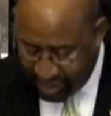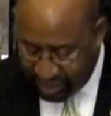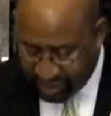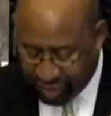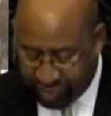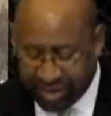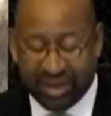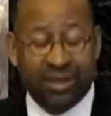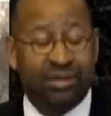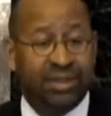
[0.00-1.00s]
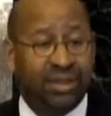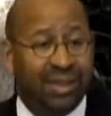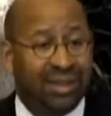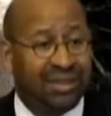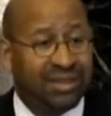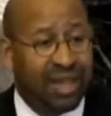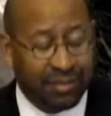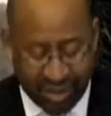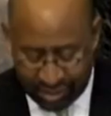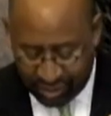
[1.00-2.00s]
There's so much energy and
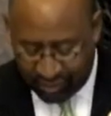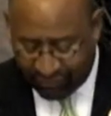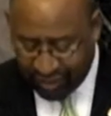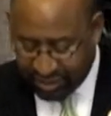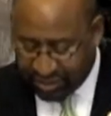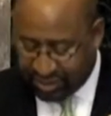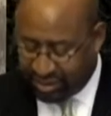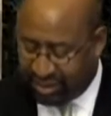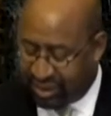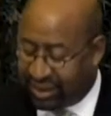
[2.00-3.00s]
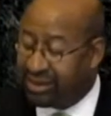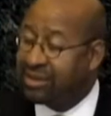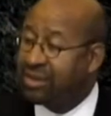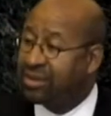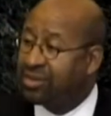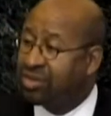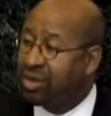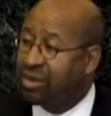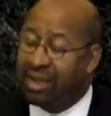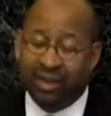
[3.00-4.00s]
excitement on the faces that I see at the
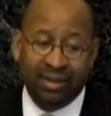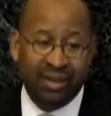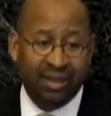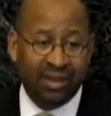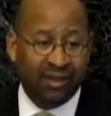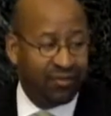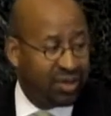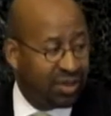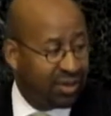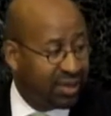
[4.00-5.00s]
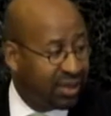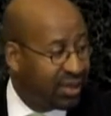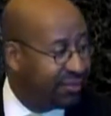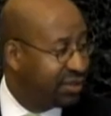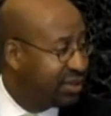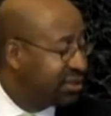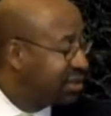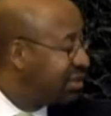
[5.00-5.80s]
start line every year, and I love these